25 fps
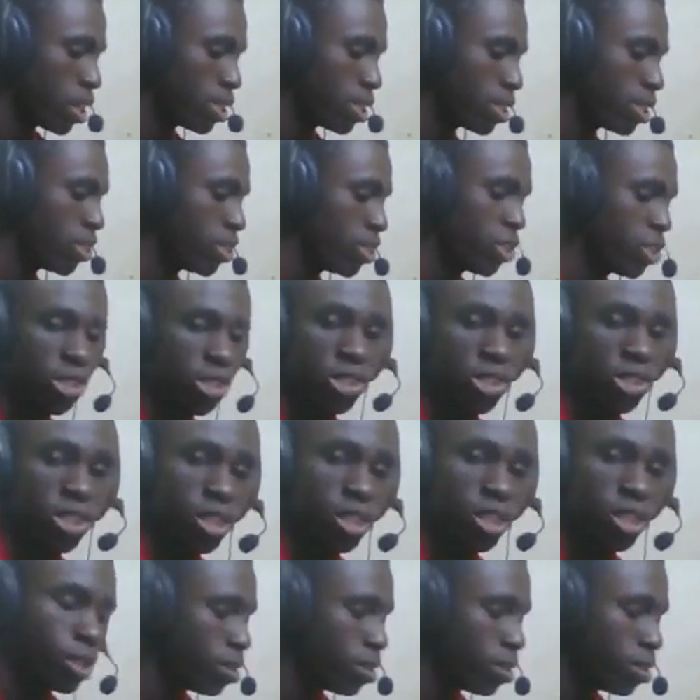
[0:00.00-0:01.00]
it's the
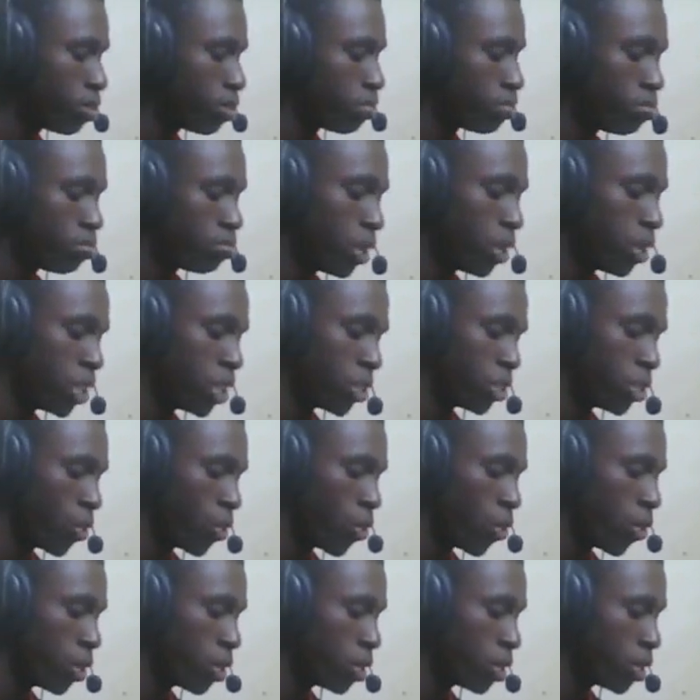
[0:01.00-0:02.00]
G major
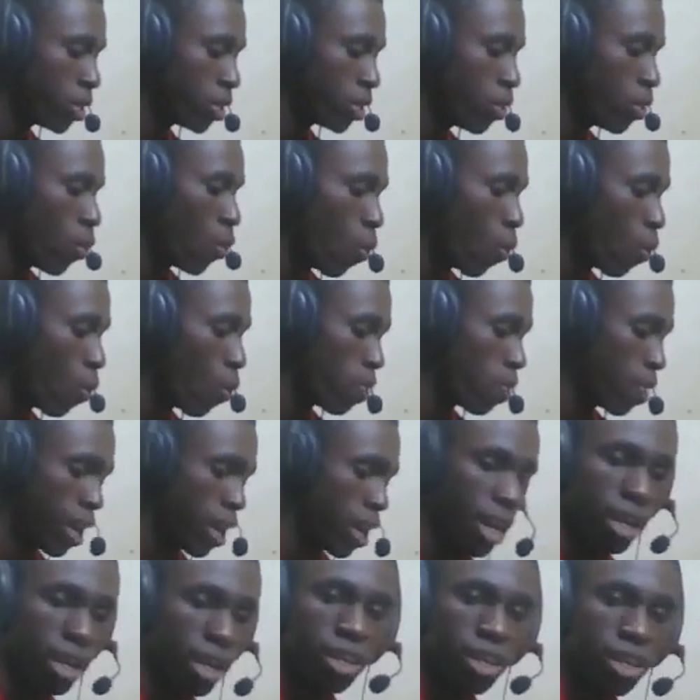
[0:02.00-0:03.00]
chord
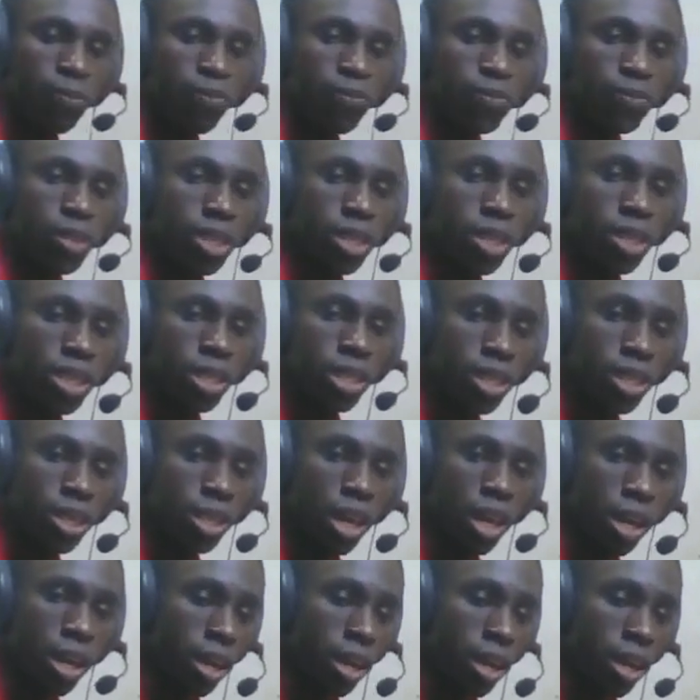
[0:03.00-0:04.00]
over
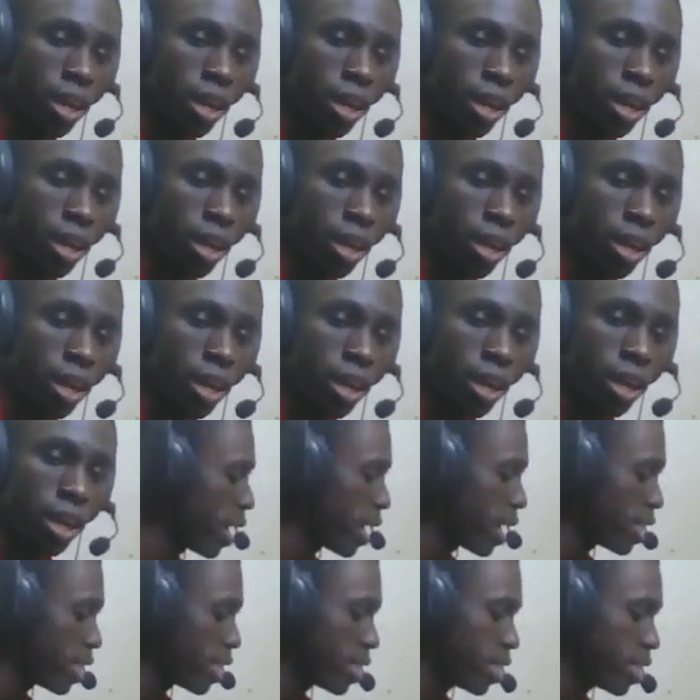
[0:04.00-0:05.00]
the A. All
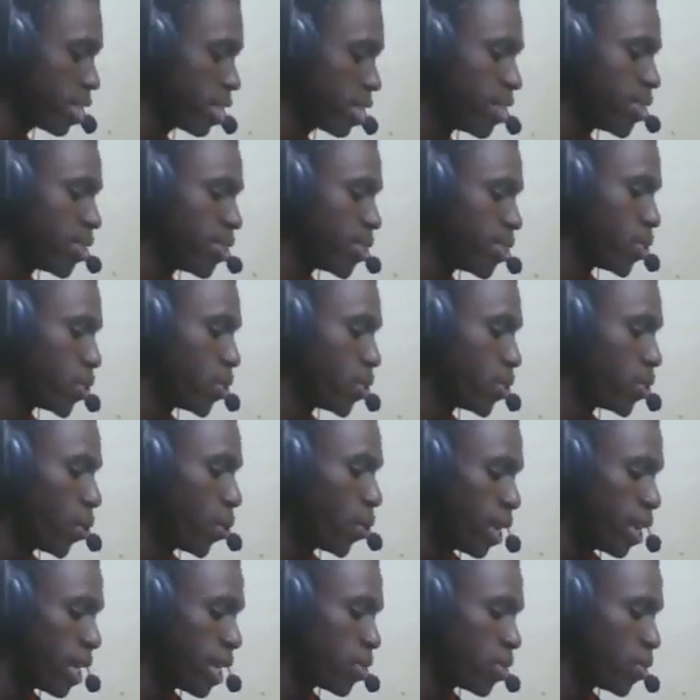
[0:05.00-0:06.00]
right,
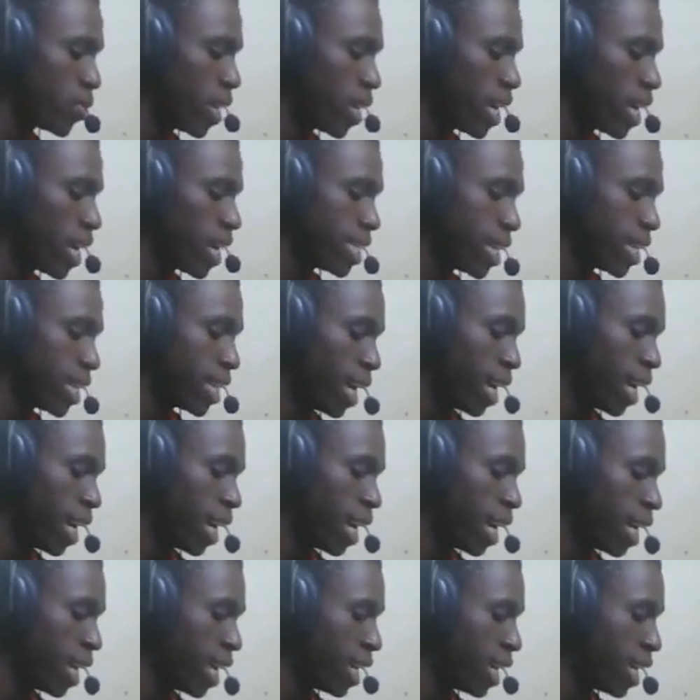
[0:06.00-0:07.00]
so let's do that
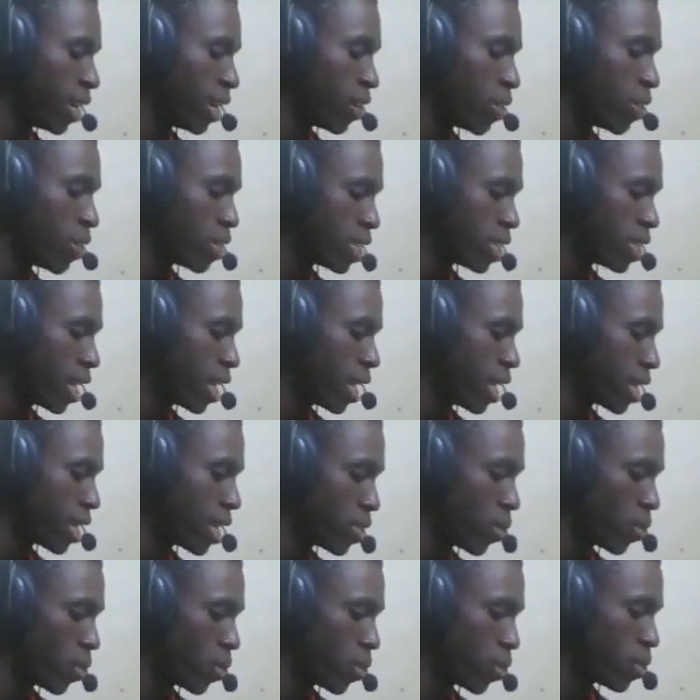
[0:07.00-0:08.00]
again in
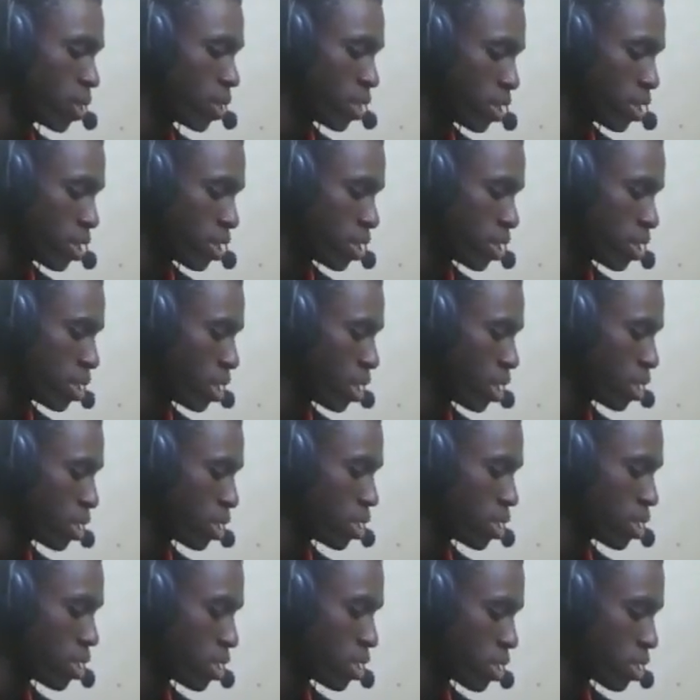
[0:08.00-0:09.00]
context. So
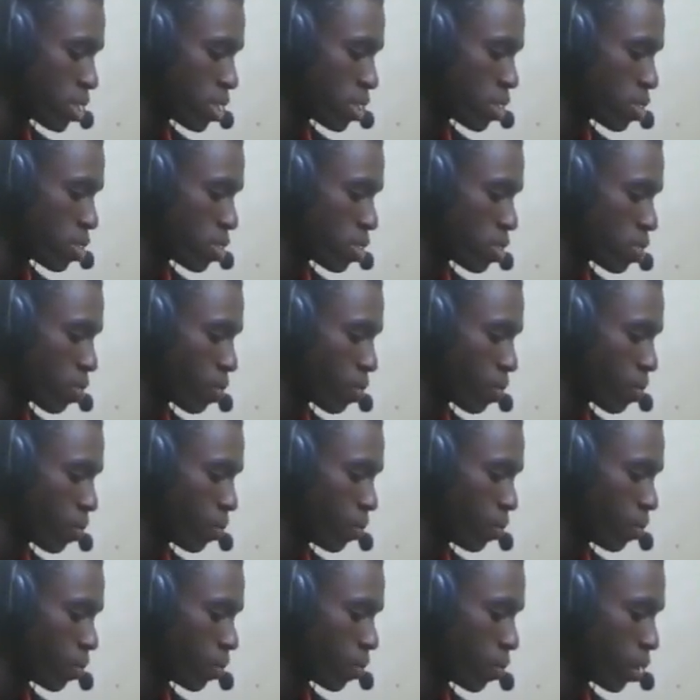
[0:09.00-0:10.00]
6,
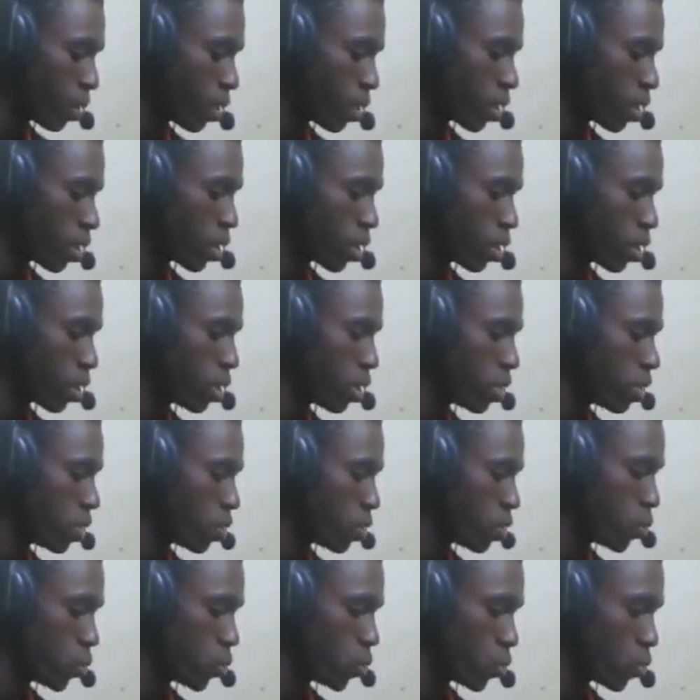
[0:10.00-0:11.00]

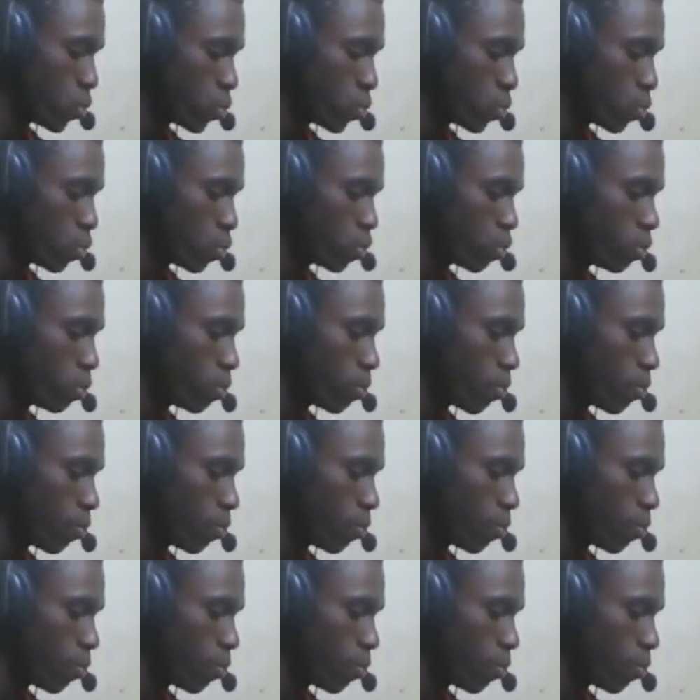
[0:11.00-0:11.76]
2,